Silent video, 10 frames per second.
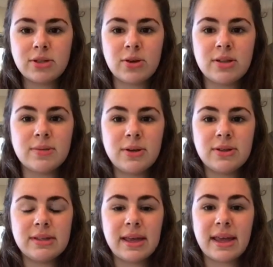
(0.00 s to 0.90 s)
just going to be
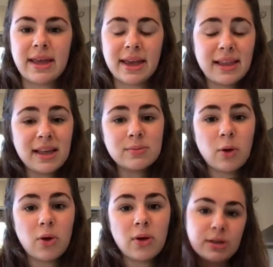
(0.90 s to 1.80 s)
using a glass
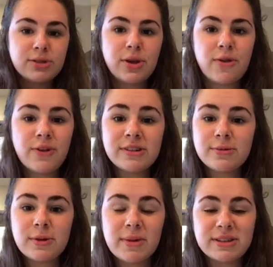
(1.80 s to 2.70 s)
bowl. So first
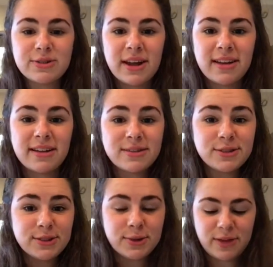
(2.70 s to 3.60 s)
we want to measure out
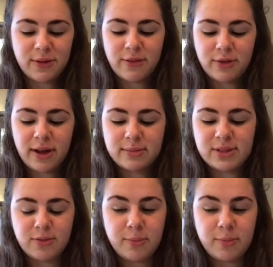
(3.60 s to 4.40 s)
125 grams of